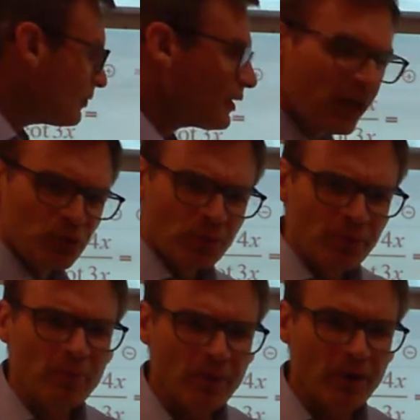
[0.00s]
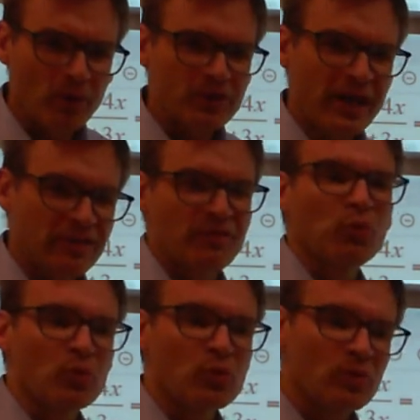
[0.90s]
And remember kind of our
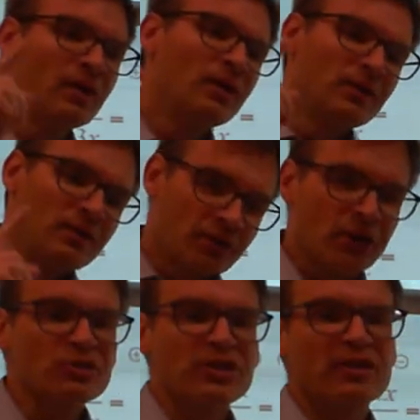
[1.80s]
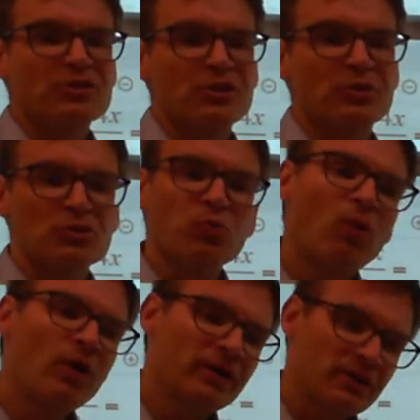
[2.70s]
rule, cosine of 0 is
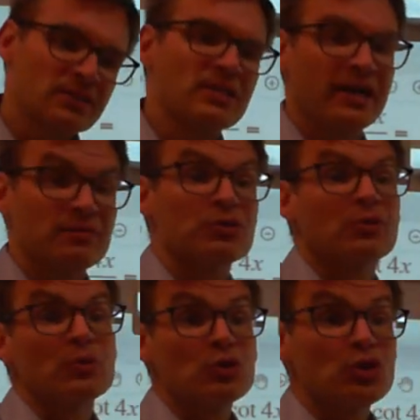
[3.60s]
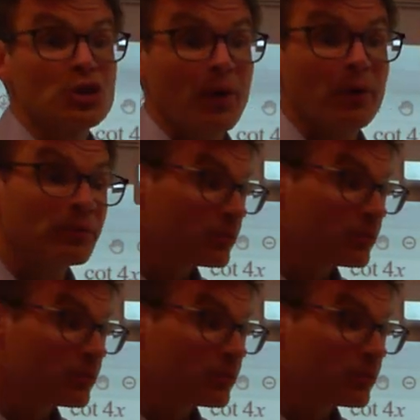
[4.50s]
1 and sine of 0 is 0.